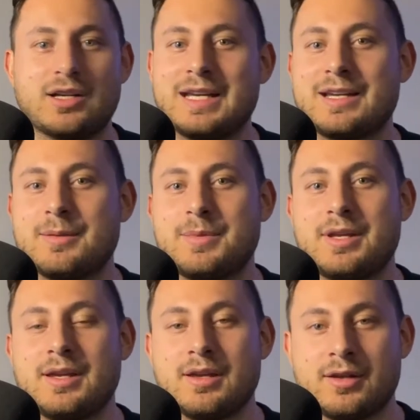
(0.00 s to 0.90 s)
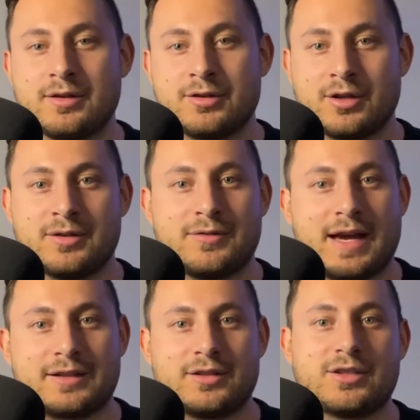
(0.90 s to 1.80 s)
It could be certain
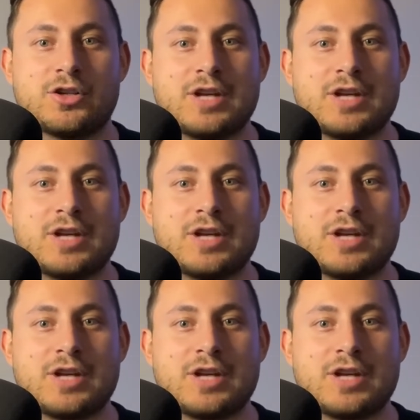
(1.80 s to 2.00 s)
factors such